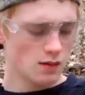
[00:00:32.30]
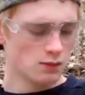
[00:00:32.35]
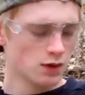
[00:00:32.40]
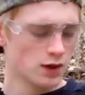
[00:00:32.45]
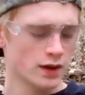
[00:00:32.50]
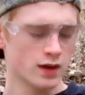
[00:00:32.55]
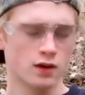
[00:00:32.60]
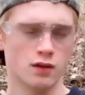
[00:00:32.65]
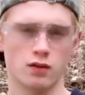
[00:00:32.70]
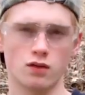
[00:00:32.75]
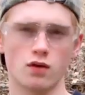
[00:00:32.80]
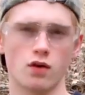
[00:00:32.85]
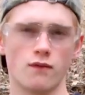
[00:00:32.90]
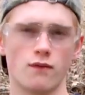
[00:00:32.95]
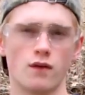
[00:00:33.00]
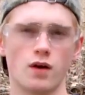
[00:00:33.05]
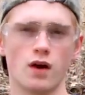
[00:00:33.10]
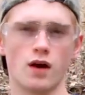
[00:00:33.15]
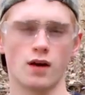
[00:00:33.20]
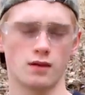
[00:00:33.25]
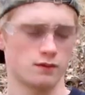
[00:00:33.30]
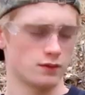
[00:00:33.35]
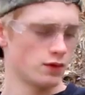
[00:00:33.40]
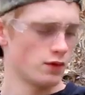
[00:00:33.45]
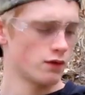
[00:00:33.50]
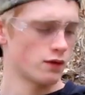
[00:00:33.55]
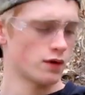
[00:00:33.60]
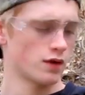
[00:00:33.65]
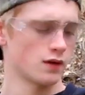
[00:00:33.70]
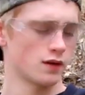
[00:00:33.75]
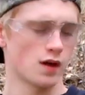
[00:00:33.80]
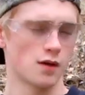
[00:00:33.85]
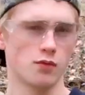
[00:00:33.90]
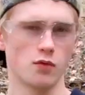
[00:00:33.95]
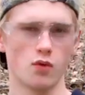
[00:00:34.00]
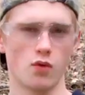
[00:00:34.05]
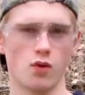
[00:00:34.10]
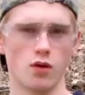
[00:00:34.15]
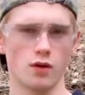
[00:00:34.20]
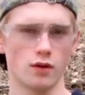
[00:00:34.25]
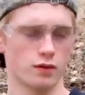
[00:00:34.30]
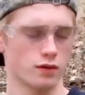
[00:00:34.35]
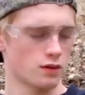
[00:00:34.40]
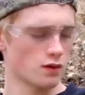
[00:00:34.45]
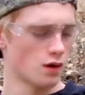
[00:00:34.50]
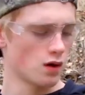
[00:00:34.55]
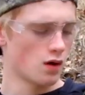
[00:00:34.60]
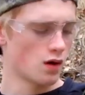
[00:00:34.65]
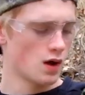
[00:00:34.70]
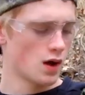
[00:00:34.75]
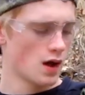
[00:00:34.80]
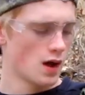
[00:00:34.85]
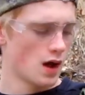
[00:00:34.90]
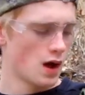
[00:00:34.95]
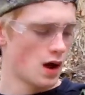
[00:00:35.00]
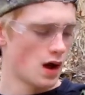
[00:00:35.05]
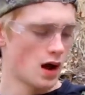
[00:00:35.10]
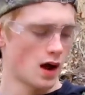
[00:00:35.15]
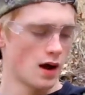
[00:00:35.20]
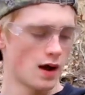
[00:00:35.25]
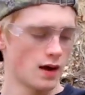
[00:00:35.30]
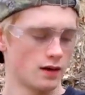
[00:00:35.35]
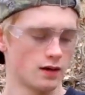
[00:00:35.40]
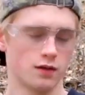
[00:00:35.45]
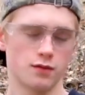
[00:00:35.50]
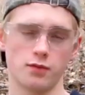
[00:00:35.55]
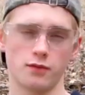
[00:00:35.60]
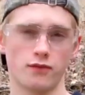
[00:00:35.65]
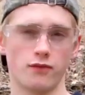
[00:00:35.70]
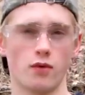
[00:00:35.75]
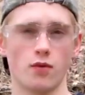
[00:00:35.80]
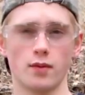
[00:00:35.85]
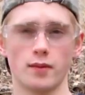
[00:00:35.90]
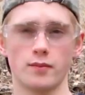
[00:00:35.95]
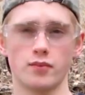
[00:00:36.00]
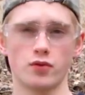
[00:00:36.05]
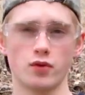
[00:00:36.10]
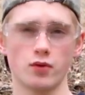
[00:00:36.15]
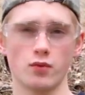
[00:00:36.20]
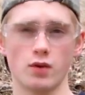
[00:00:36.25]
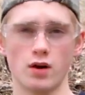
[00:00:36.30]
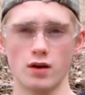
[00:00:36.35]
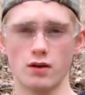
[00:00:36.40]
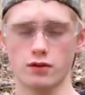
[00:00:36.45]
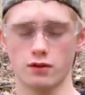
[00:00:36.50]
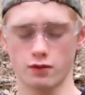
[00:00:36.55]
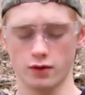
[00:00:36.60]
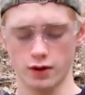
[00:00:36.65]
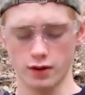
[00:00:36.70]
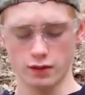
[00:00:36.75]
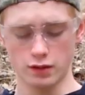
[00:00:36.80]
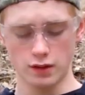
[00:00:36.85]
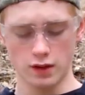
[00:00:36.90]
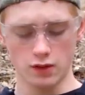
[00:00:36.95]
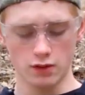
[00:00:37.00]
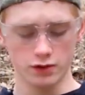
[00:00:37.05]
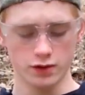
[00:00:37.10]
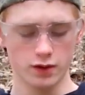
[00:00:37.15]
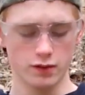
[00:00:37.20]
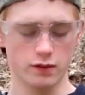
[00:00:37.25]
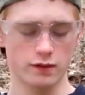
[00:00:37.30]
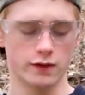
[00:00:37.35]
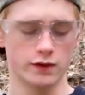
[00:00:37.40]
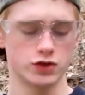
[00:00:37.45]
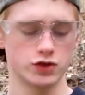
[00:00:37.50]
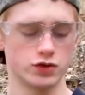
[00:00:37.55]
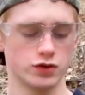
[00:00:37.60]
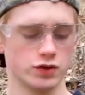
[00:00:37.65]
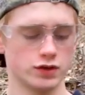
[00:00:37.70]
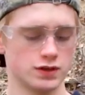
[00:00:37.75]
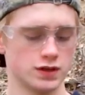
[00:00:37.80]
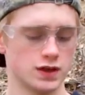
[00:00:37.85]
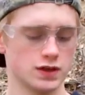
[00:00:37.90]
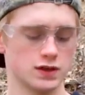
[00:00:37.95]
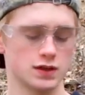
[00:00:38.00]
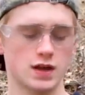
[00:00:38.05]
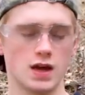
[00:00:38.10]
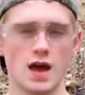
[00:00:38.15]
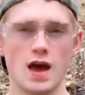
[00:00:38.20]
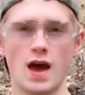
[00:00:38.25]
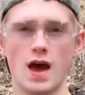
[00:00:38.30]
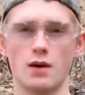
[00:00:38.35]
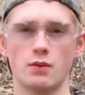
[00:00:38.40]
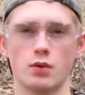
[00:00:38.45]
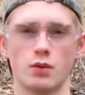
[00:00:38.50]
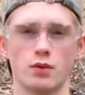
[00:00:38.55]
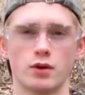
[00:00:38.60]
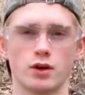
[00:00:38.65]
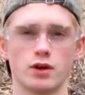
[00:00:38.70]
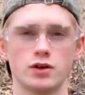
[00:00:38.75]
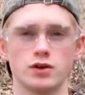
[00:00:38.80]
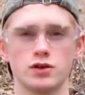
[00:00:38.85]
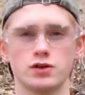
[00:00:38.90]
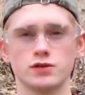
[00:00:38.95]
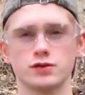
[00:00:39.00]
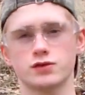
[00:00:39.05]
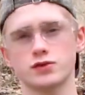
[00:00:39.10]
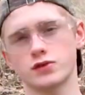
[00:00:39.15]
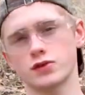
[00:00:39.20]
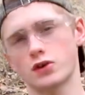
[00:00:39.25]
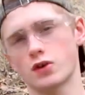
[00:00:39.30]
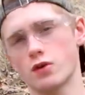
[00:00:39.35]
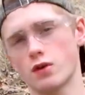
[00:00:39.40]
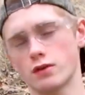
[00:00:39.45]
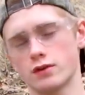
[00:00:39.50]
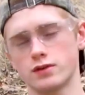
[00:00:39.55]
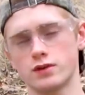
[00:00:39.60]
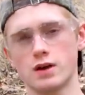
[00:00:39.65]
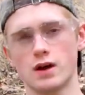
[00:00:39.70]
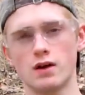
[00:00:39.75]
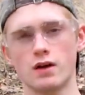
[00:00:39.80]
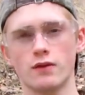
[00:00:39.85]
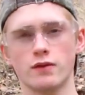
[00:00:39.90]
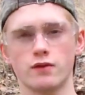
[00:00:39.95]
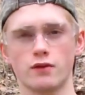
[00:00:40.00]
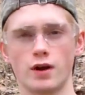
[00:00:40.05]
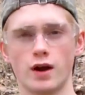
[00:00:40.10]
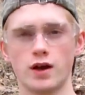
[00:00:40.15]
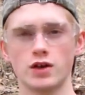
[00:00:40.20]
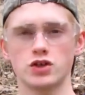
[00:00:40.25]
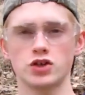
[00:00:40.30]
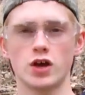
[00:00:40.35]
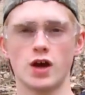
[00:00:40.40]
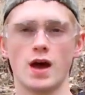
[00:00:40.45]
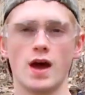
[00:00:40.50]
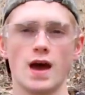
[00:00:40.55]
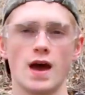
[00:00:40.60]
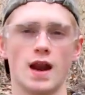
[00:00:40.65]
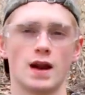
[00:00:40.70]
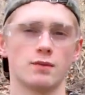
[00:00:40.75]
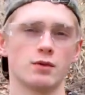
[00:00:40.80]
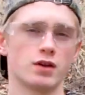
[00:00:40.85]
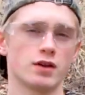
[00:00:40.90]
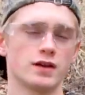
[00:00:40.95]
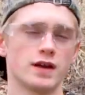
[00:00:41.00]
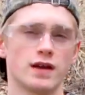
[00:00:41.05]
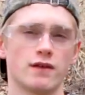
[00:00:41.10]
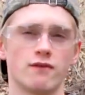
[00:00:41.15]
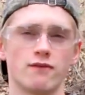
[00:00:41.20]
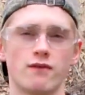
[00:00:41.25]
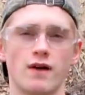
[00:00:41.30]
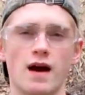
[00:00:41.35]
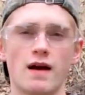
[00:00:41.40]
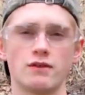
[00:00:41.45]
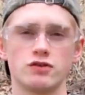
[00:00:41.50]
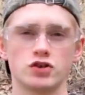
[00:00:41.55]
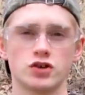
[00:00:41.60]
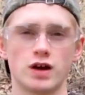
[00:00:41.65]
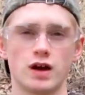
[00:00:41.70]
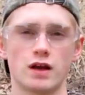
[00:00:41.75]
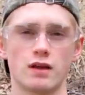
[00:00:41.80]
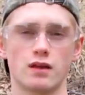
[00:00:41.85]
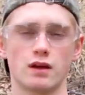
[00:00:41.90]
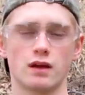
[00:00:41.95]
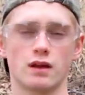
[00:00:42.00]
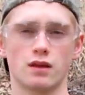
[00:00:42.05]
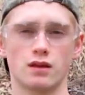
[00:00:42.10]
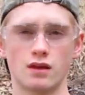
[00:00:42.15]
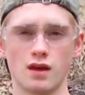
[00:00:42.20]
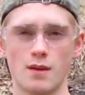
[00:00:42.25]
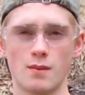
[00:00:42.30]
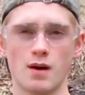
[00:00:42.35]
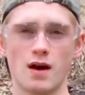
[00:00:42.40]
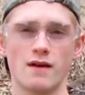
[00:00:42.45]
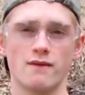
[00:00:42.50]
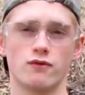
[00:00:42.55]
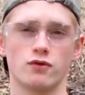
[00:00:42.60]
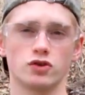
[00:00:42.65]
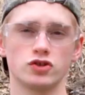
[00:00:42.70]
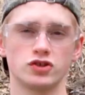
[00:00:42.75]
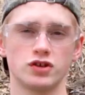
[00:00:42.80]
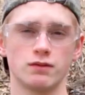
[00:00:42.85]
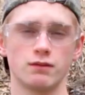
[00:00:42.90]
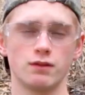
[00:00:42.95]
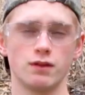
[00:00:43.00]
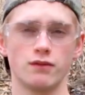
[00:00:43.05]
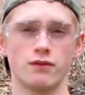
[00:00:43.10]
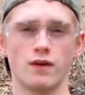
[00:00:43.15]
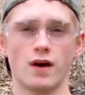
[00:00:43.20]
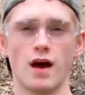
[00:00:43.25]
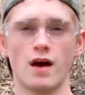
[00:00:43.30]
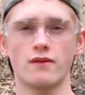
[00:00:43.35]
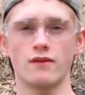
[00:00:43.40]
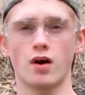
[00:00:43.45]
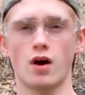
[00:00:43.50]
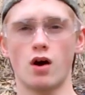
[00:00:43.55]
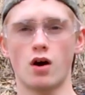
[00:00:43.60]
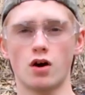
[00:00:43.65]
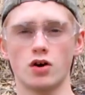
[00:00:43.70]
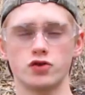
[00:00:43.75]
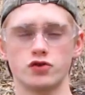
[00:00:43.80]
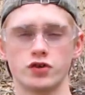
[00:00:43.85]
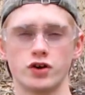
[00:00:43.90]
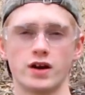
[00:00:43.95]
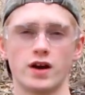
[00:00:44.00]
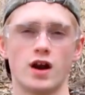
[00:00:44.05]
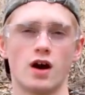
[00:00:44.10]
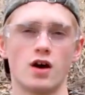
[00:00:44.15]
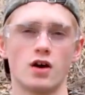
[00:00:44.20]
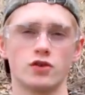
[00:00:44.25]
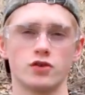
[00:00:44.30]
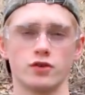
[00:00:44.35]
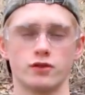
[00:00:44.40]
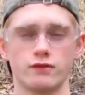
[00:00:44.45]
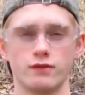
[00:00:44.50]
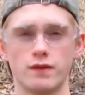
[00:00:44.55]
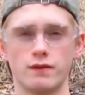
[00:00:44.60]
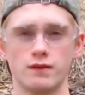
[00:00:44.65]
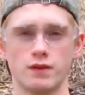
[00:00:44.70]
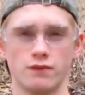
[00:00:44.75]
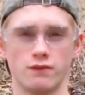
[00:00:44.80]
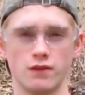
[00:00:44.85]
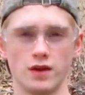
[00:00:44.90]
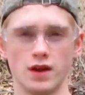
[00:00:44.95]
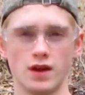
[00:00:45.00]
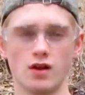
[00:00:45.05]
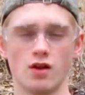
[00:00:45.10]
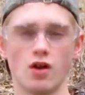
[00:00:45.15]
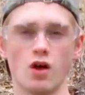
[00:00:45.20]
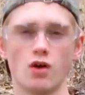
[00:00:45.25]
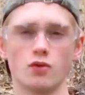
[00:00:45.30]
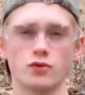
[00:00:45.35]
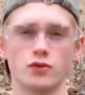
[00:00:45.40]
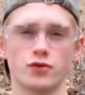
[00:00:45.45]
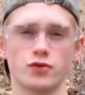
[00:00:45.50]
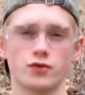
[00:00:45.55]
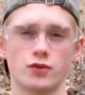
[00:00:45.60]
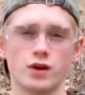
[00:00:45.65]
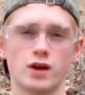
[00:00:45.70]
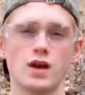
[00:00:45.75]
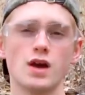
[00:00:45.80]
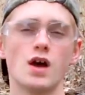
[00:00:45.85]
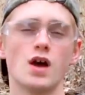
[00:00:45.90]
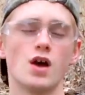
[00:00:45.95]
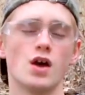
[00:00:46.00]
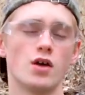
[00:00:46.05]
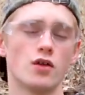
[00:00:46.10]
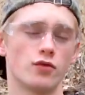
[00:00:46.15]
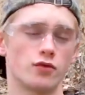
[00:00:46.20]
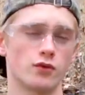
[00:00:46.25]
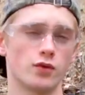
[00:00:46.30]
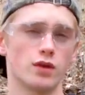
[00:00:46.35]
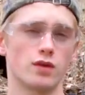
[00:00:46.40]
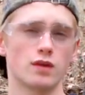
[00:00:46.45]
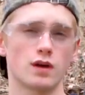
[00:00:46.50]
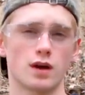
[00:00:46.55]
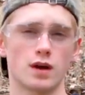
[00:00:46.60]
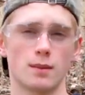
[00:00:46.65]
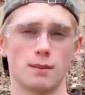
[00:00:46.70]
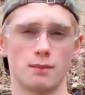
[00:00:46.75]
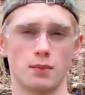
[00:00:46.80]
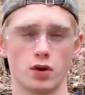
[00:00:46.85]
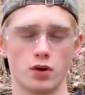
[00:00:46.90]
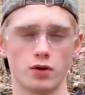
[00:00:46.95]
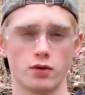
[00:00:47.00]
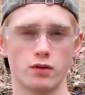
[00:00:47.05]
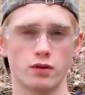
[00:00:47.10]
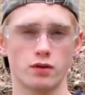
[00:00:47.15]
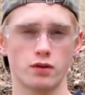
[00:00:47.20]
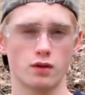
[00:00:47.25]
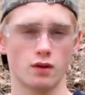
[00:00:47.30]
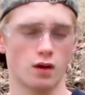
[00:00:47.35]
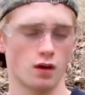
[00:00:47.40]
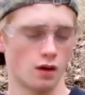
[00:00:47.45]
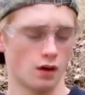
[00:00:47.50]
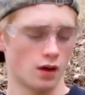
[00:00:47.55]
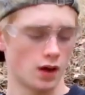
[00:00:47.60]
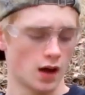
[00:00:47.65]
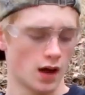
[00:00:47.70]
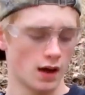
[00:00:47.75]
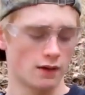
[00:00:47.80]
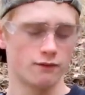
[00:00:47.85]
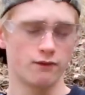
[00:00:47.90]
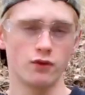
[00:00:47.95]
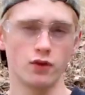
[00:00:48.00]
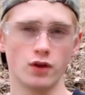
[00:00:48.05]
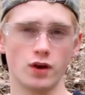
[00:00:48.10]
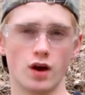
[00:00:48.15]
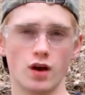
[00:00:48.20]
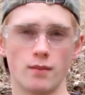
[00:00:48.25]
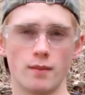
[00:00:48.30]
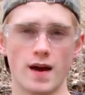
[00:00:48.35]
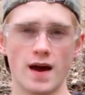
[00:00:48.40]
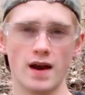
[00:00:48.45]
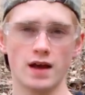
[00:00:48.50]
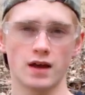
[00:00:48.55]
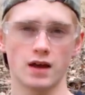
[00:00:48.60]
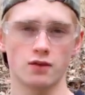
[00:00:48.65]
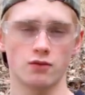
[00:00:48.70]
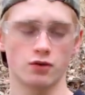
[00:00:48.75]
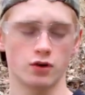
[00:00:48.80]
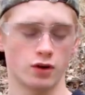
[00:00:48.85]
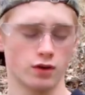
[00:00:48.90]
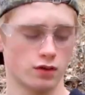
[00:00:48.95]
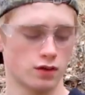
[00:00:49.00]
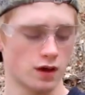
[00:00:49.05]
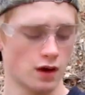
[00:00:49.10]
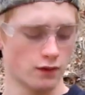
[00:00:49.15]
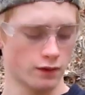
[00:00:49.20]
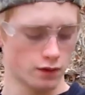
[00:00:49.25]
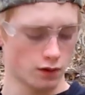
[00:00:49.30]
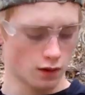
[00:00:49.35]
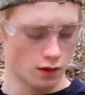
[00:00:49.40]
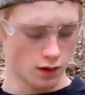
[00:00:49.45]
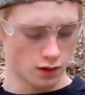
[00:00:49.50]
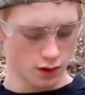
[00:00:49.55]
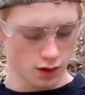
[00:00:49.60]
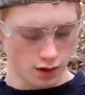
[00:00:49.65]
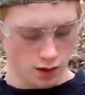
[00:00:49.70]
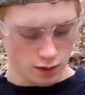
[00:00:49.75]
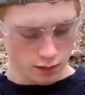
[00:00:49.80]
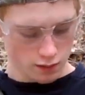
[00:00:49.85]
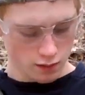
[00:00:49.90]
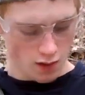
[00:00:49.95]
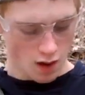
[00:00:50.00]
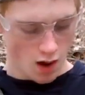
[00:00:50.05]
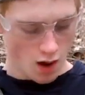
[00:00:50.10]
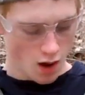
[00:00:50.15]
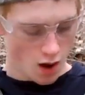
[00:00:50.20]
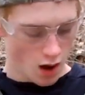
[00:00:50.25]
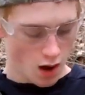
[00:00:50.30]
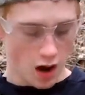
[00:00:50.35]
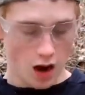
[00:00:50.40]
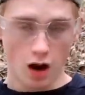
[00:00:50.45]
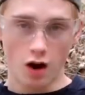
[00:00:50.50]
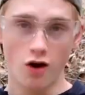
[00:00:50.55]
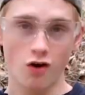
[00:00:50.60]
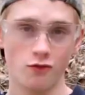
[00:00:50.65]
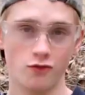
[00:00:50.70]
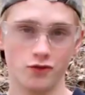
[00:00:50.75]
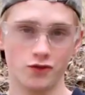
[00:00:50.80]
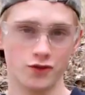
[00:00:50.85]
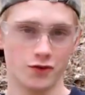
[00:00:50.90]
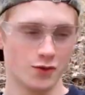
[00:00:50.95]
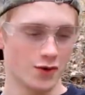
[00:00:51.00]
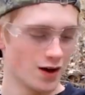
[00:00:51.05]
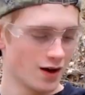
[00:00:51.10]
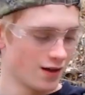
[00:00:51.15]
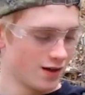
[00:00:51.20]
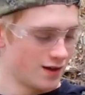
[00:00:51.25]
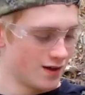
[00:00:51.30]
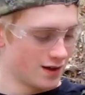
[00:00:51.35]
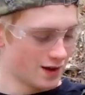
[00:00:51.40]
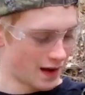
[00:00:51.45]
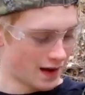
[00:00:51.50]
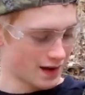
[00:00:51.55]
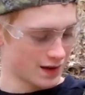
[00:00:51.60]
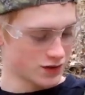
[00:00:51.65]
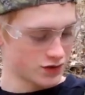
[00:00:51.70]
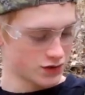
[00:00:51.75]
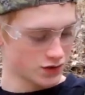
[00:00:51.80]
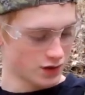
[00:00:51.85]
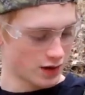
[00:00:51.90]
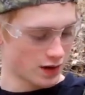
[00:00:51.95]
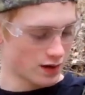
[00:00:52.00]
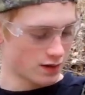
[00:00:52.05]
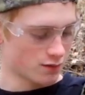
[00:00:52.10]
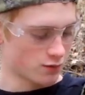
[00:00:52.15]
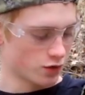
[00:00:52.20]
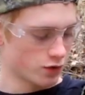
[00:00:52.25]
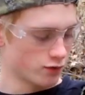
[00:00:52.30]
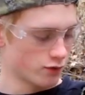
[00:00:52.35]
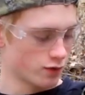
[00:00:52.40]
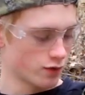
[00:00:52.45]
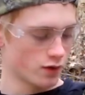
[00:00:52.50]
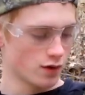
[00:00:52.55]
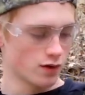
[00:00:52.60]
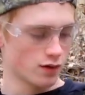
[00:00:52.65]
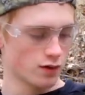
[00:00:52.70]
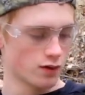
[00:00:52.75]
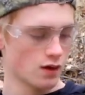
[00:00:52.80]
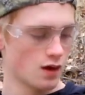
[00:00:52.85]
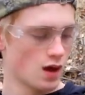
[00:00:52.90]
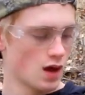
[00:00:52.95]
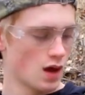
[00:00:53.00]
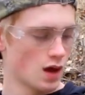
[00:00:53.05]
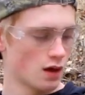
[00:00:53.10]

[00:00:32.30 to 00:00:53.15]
I'm liking it so far. I've used it in a couple wars, so uh, and it's performing pretty well. So we're going to see how it does on the shooting test. And what we're going to do is we're going to go down on the range. I'm going to take five shots on semi for seventy-five, one hundred, and one hundred fifty feet, along with three three-second bursts uh, on fully automatic. And we're going to see how this gun does. Uh, hopefully, well, I can show you guys some good results.